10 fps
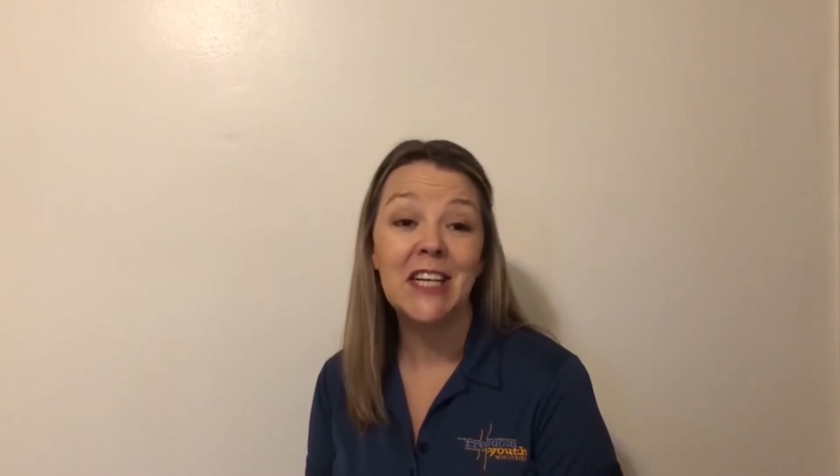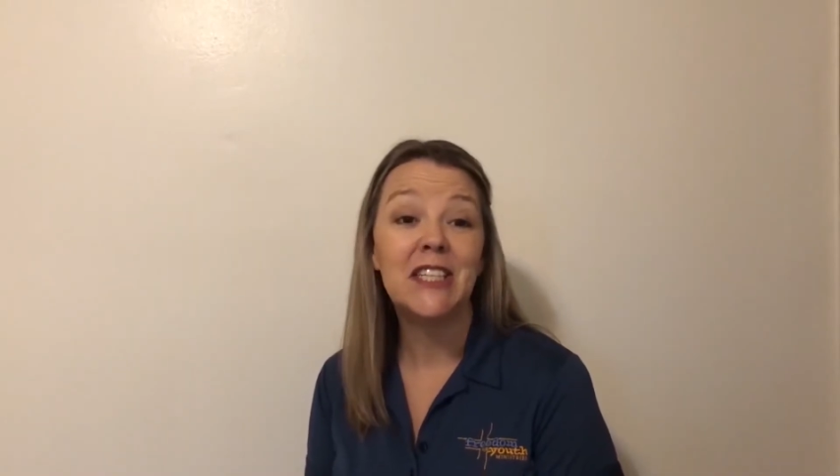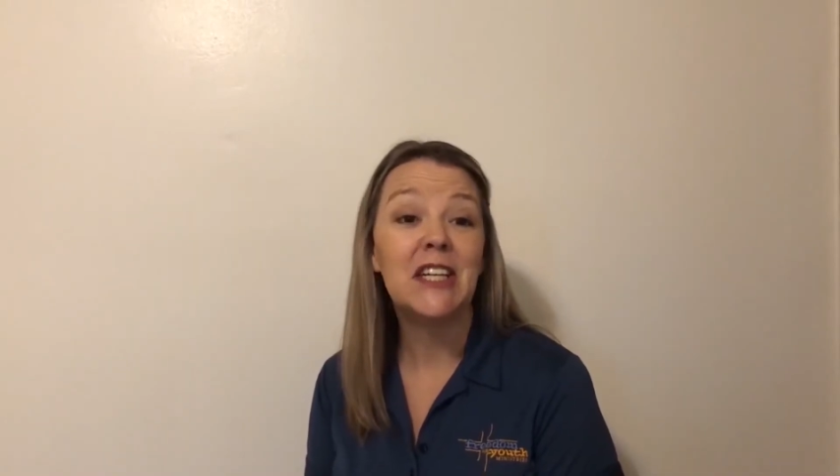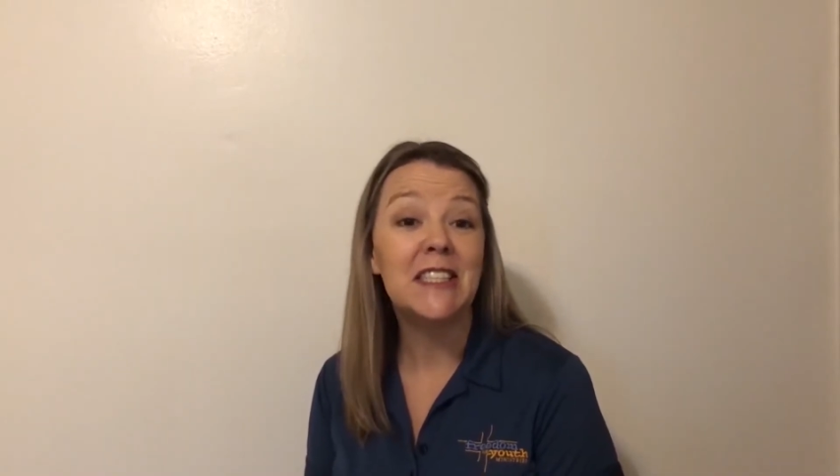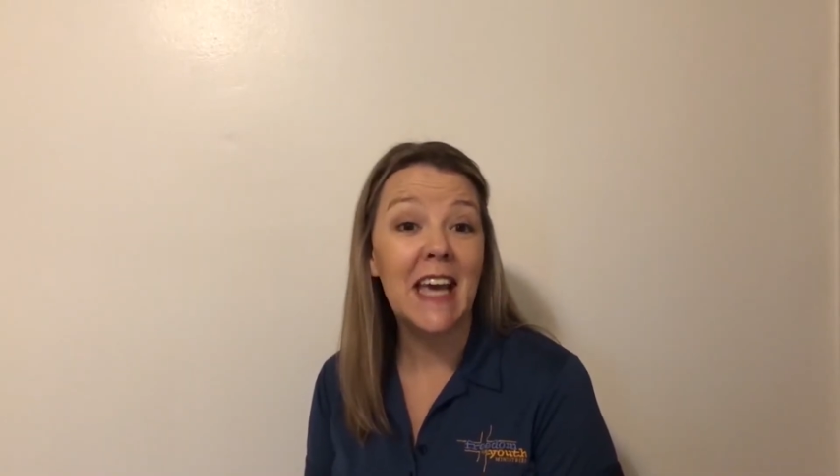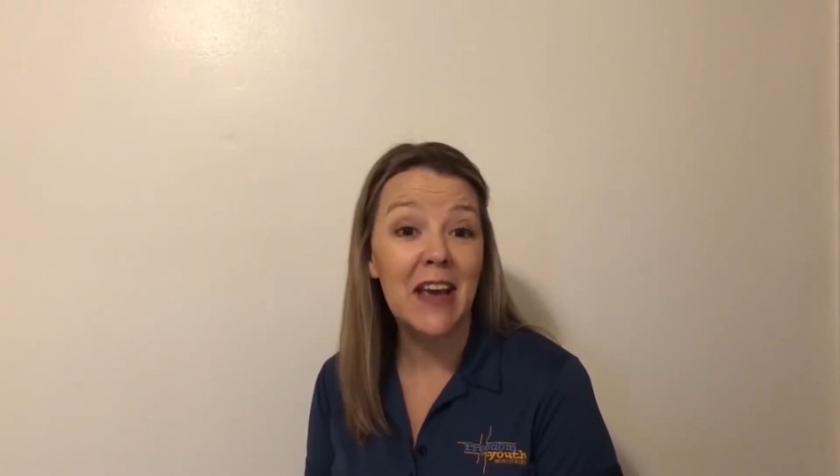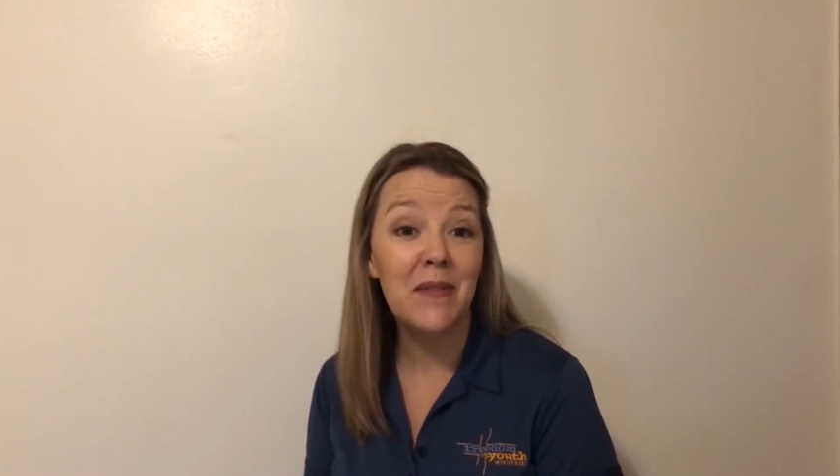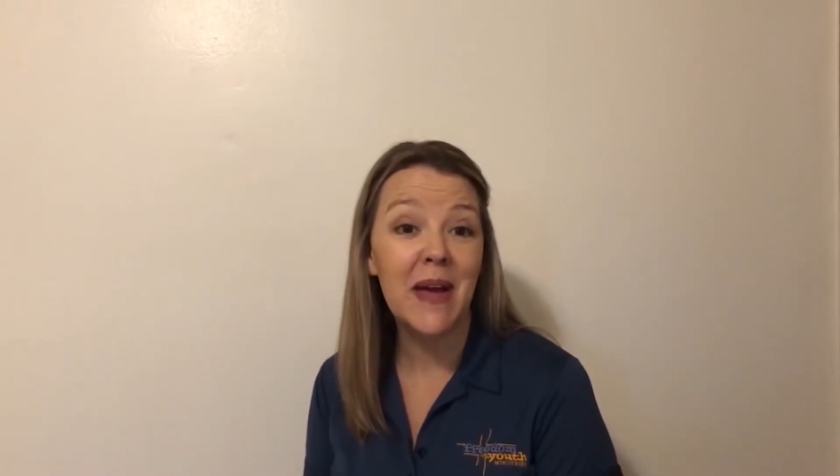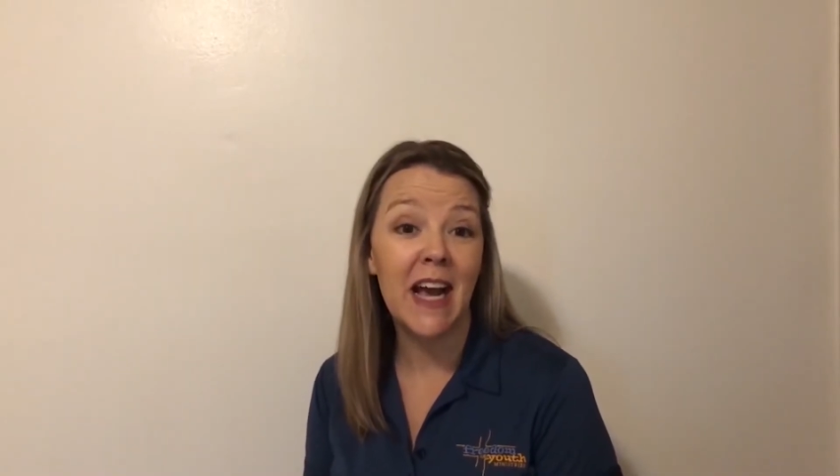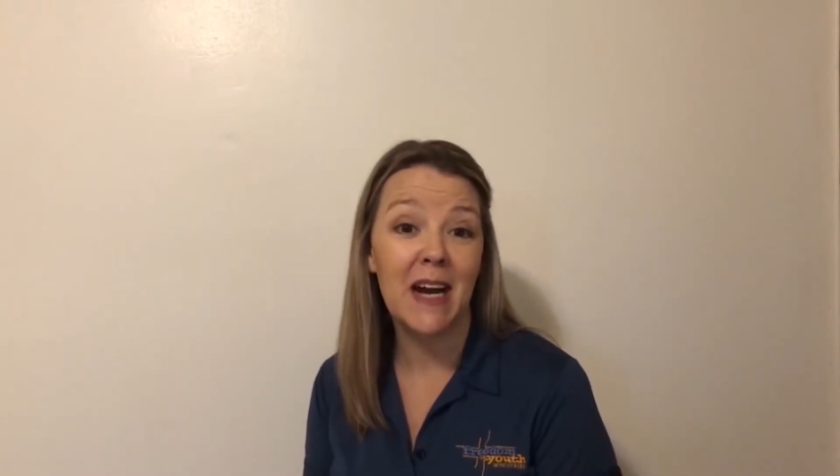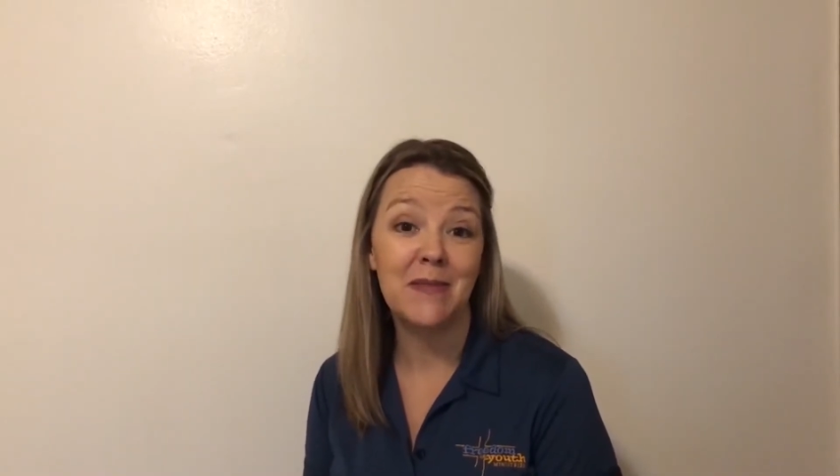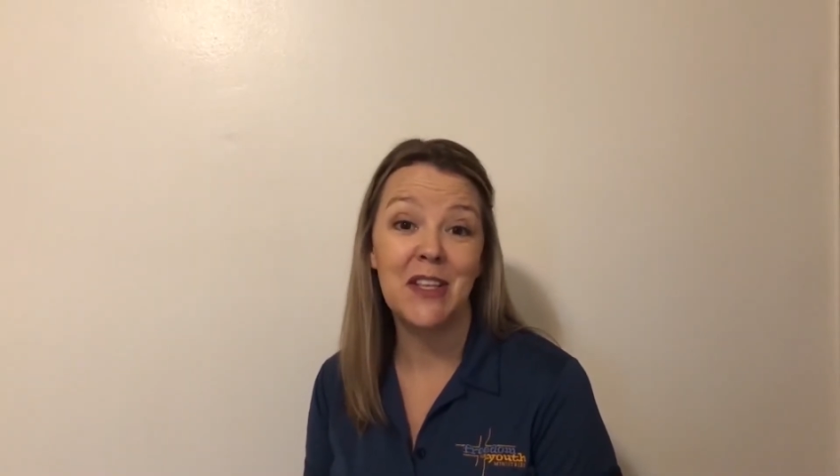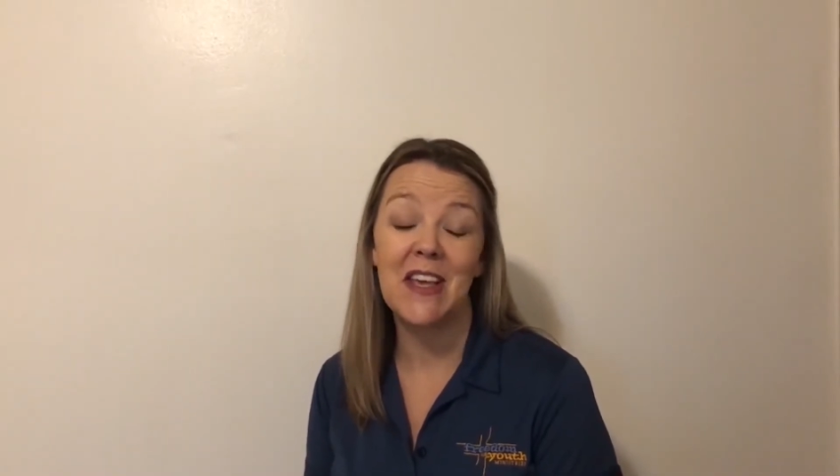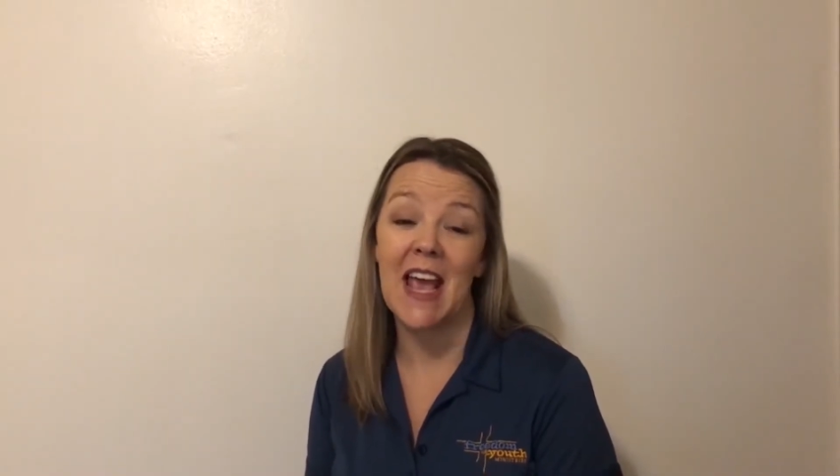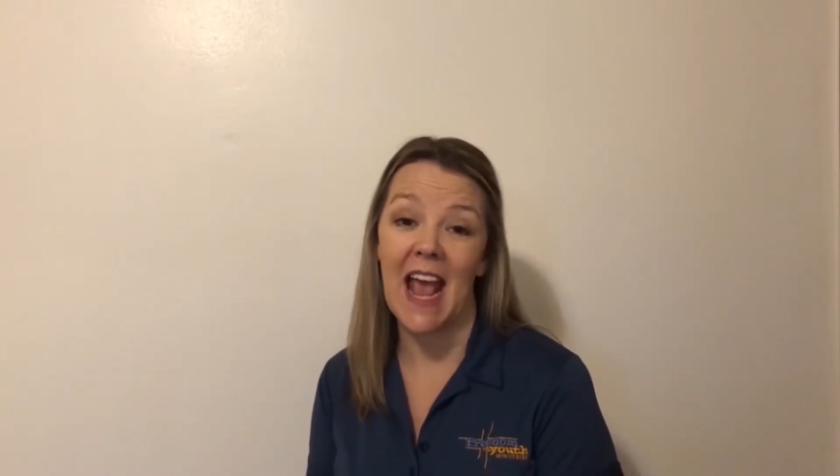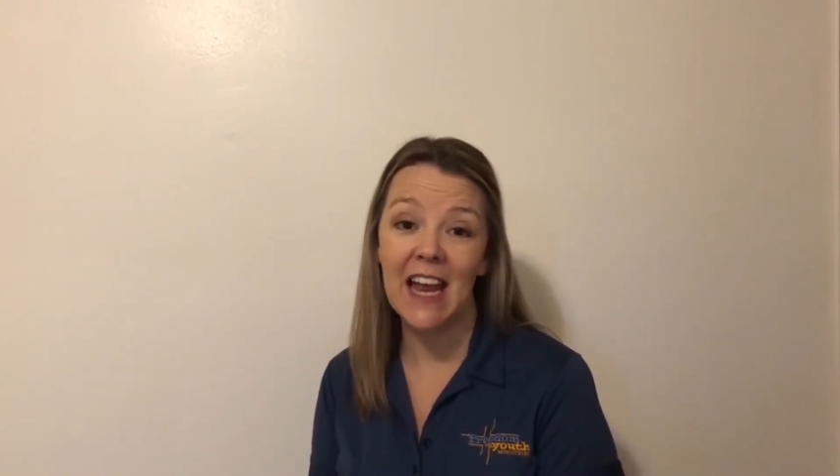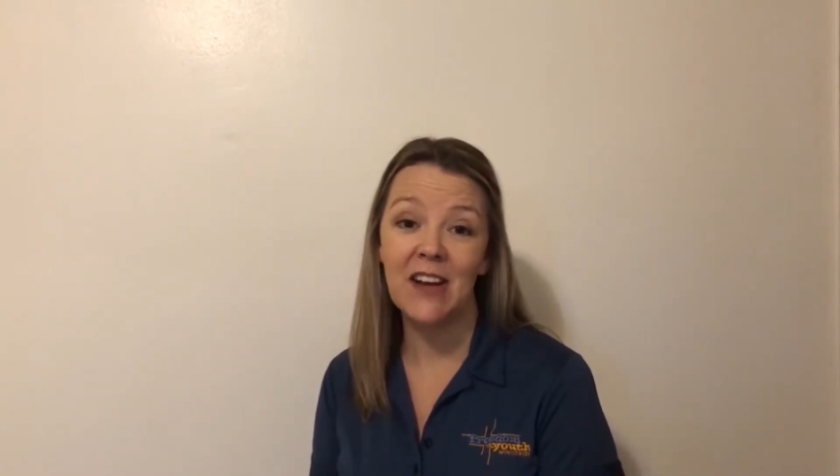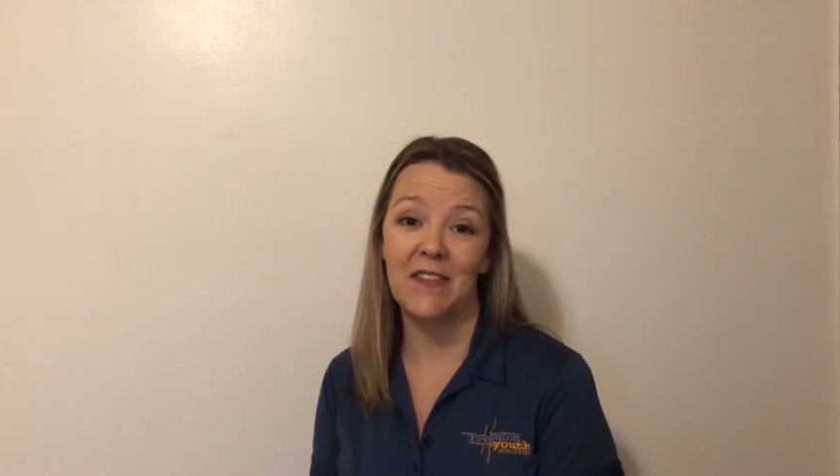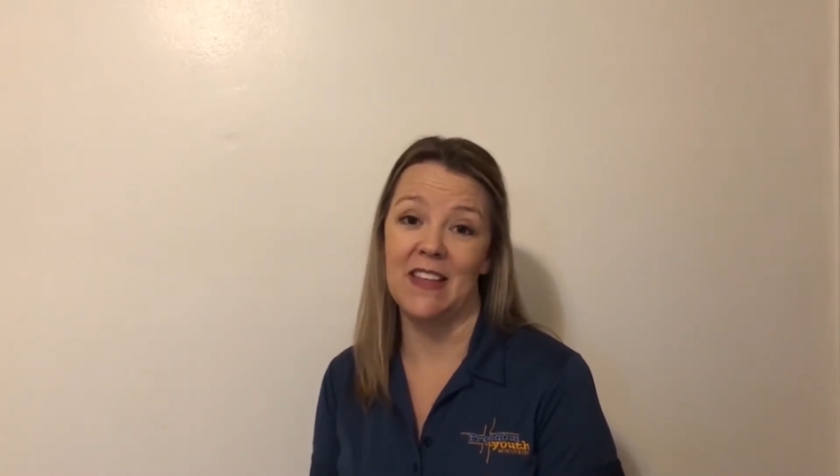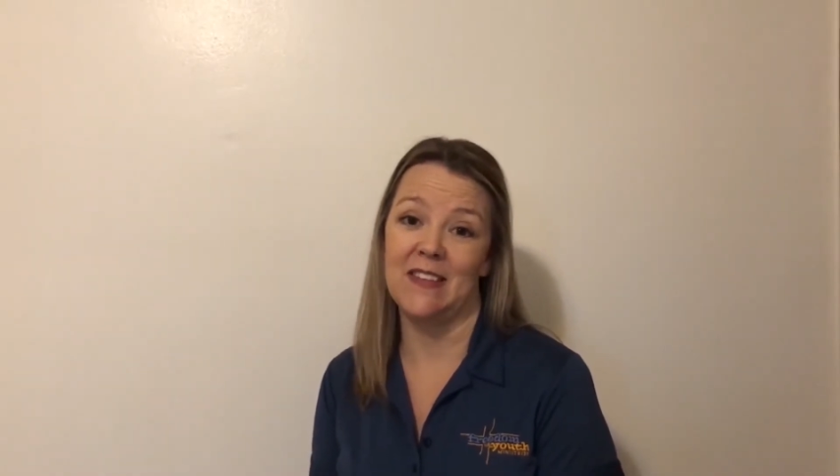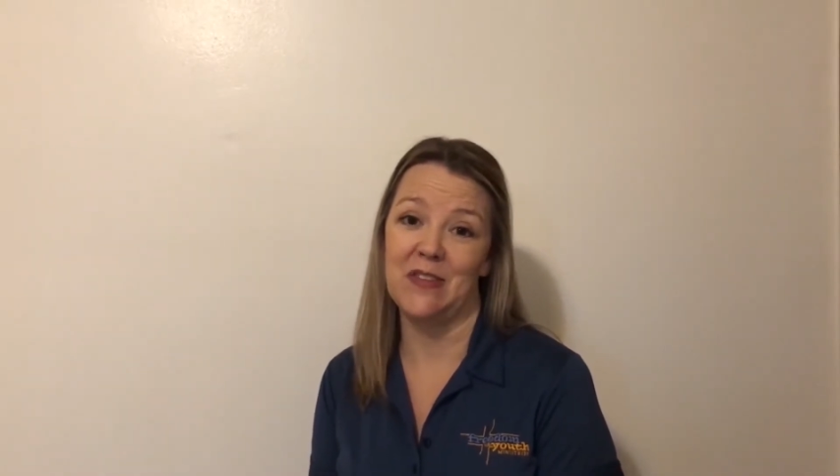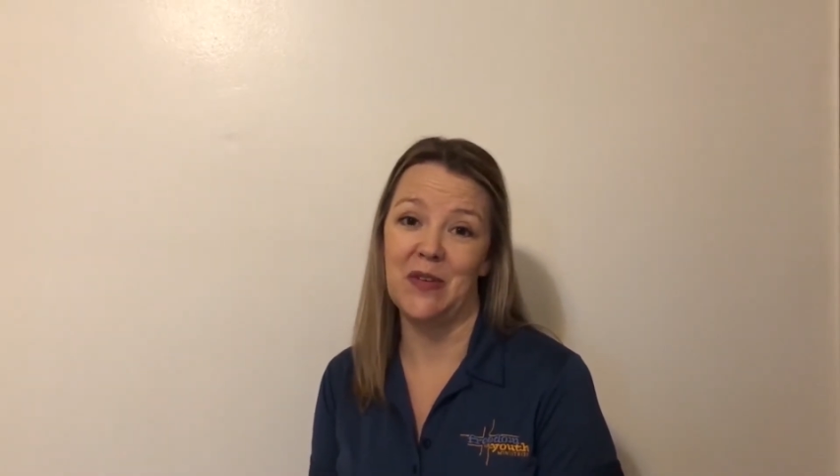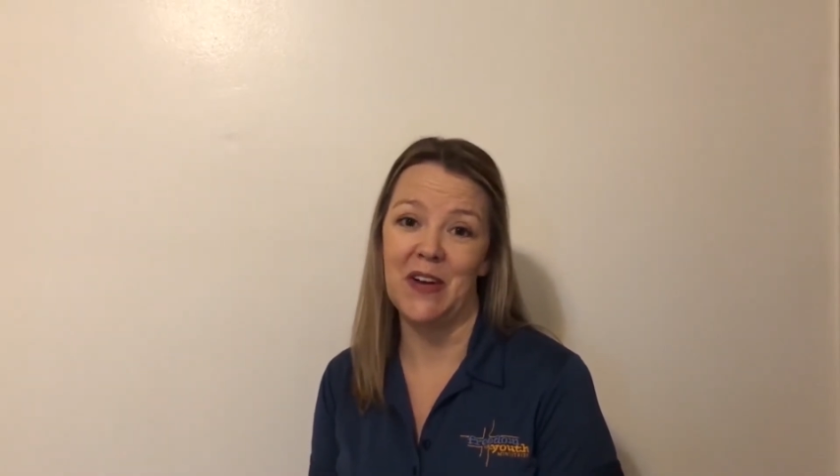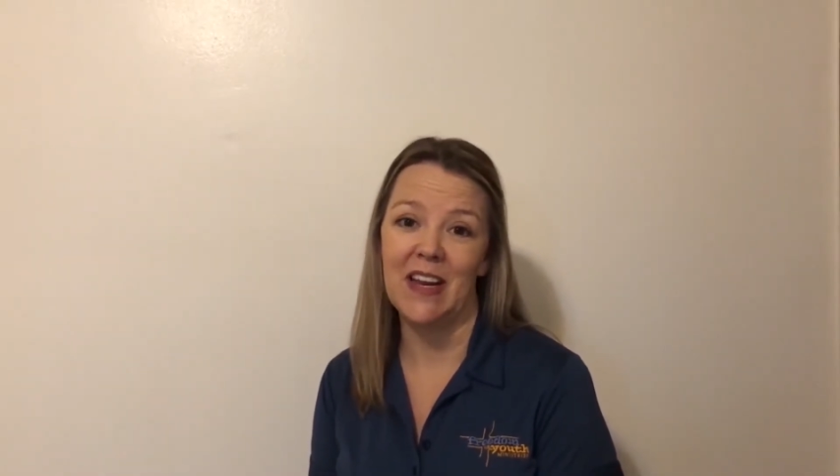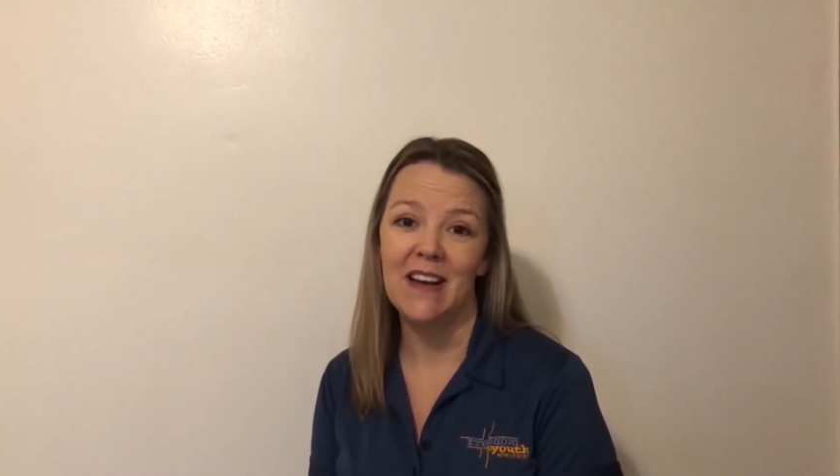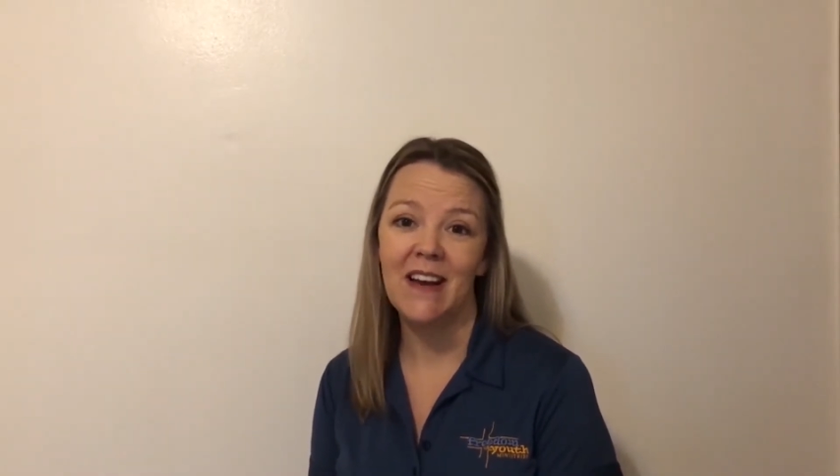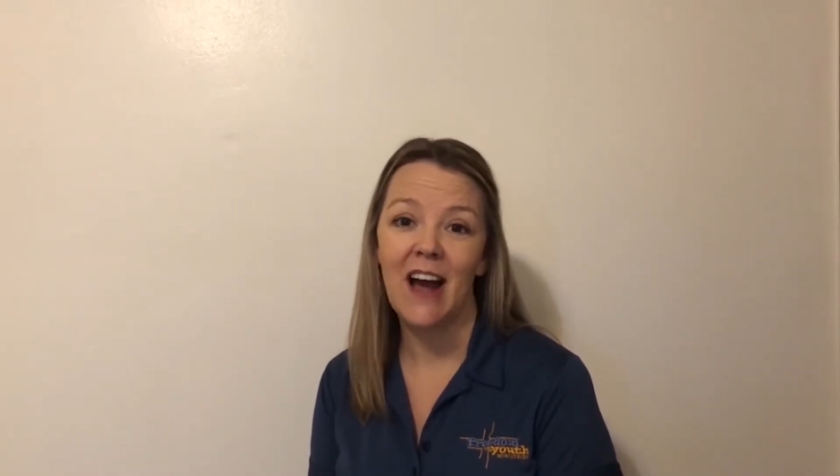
Today we come to the end of the story.